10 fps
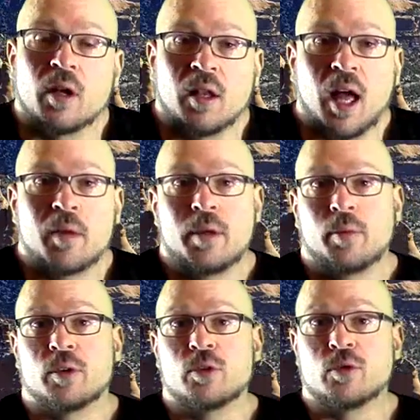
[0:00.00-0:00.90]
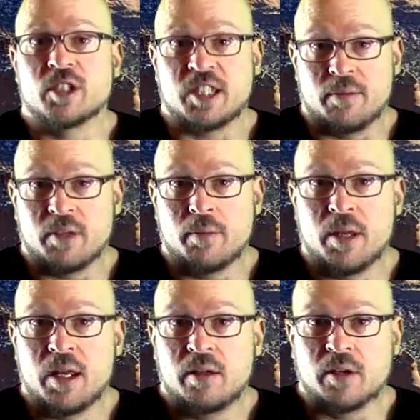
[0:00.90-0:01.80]
A lot of people do seem to
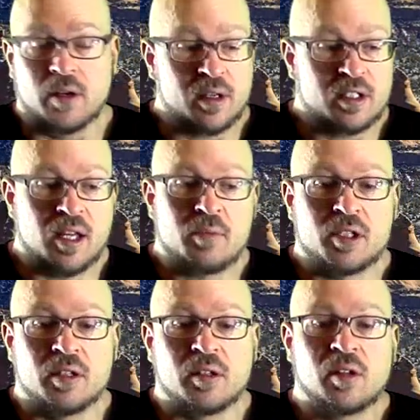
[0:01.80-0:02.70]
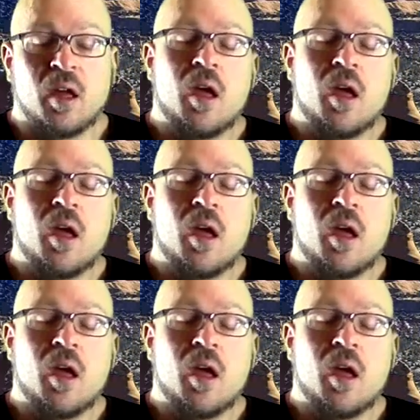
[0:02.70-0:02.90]
be. There are exceptions.